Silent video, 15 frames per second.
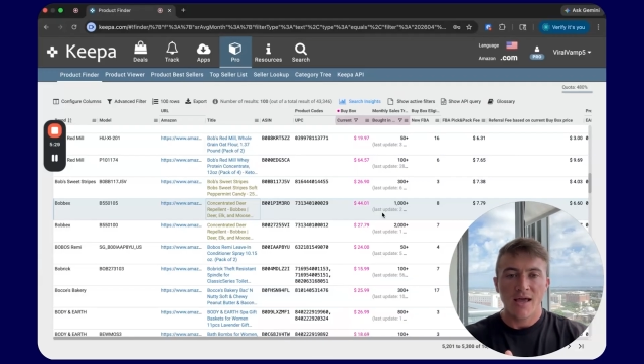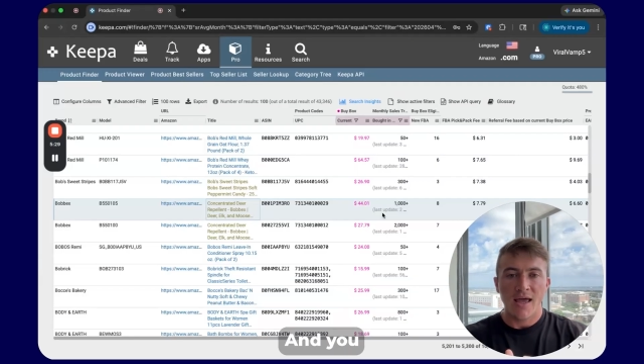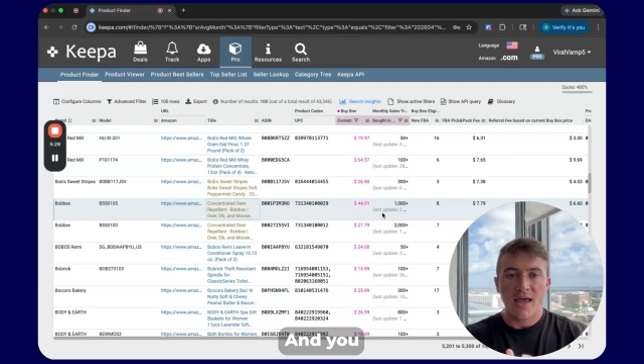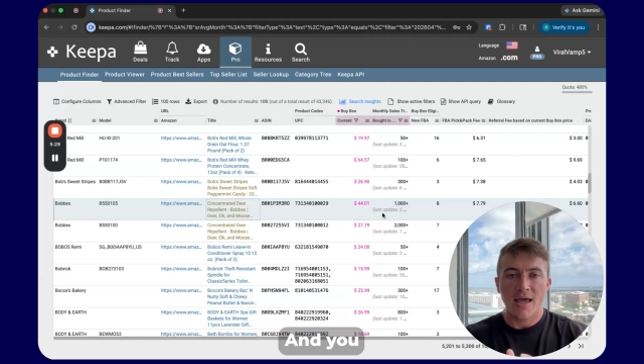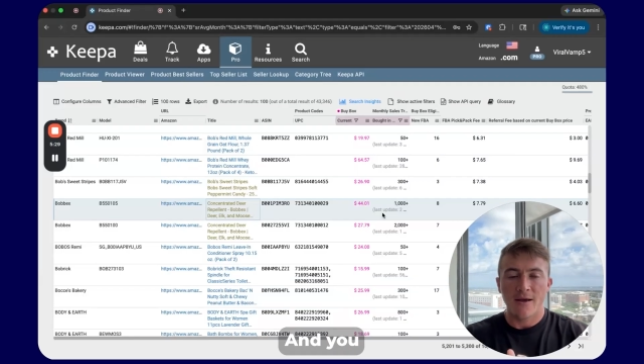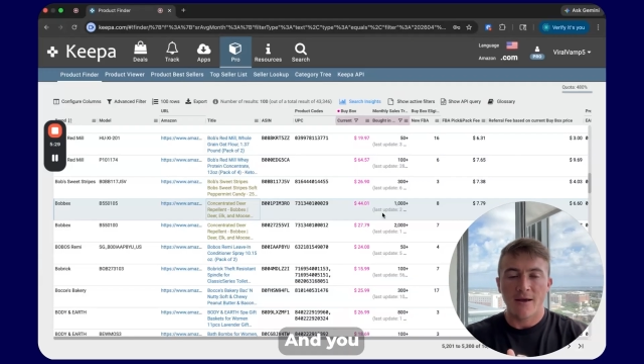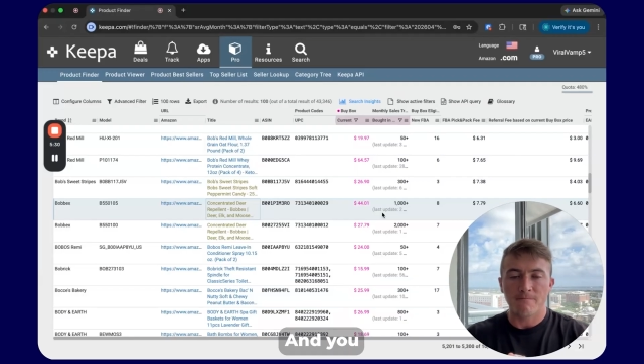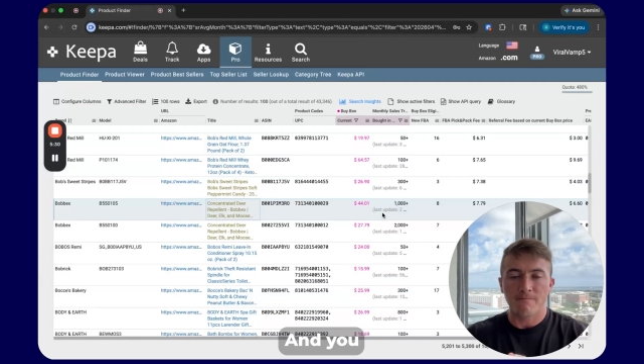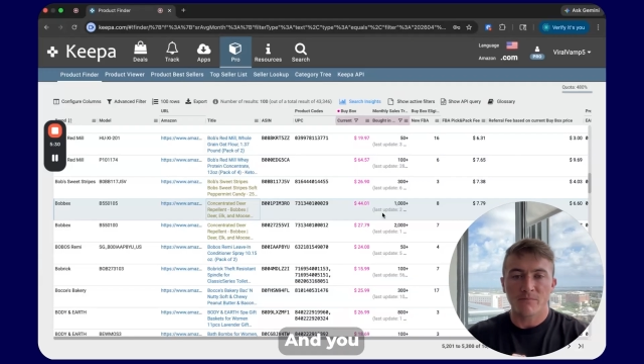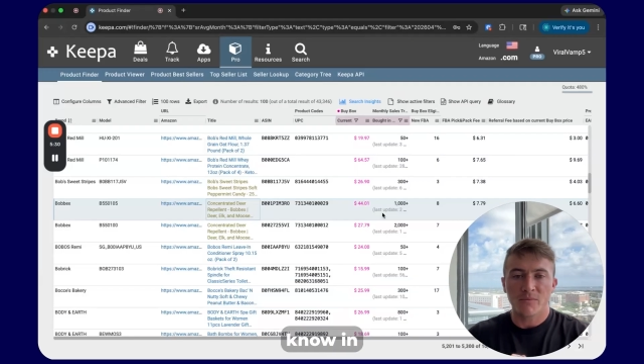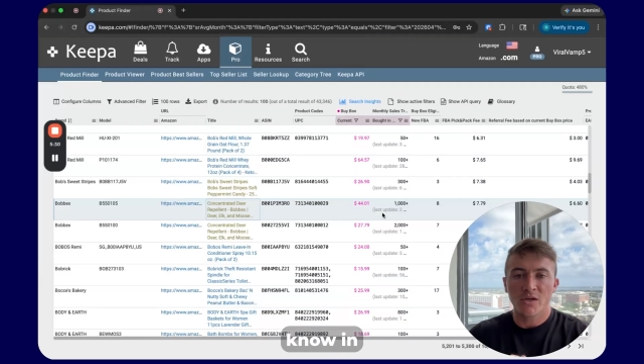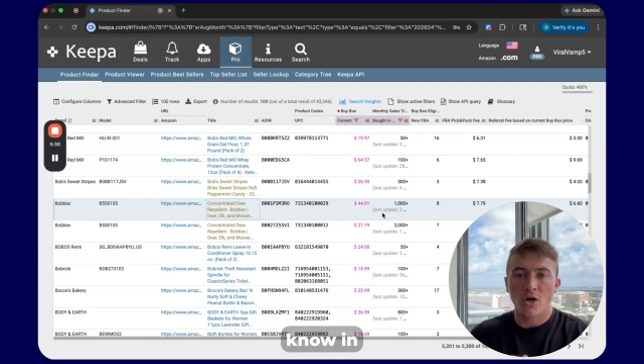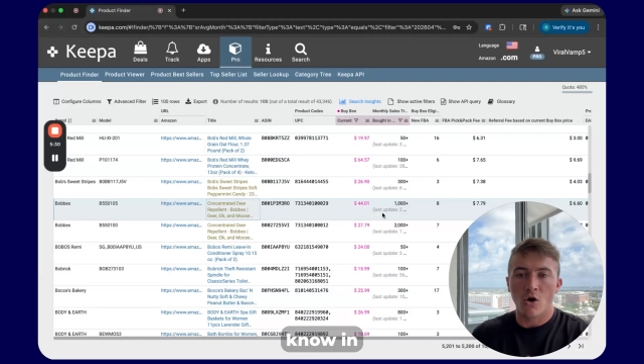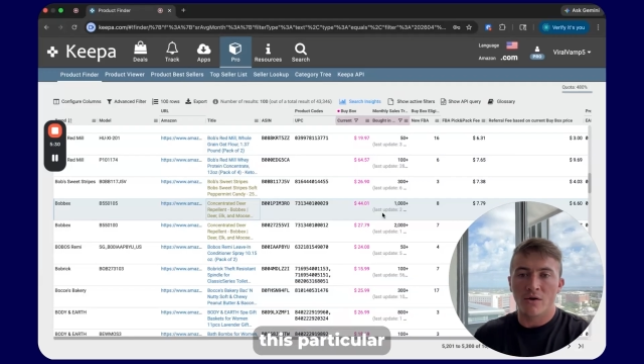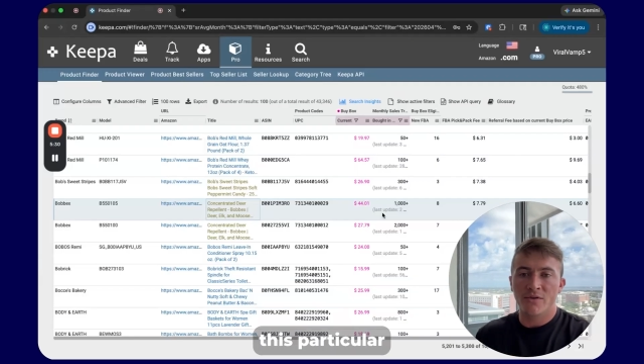And
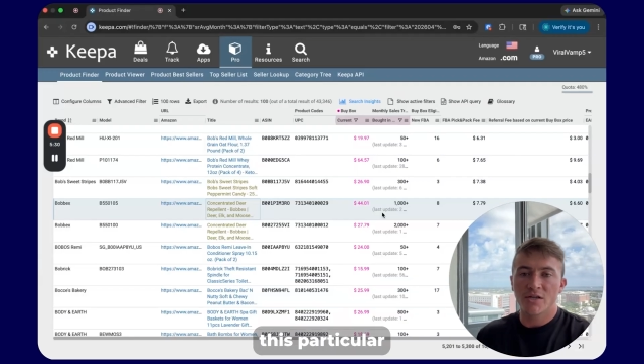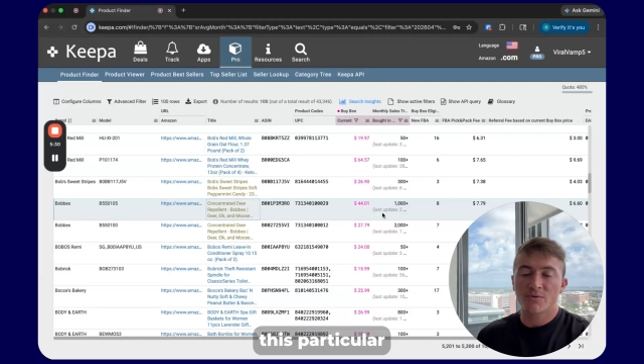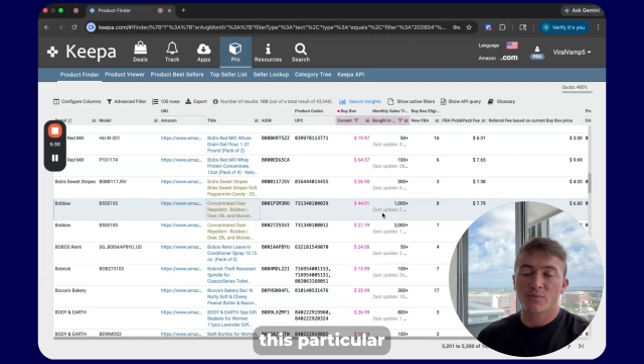in this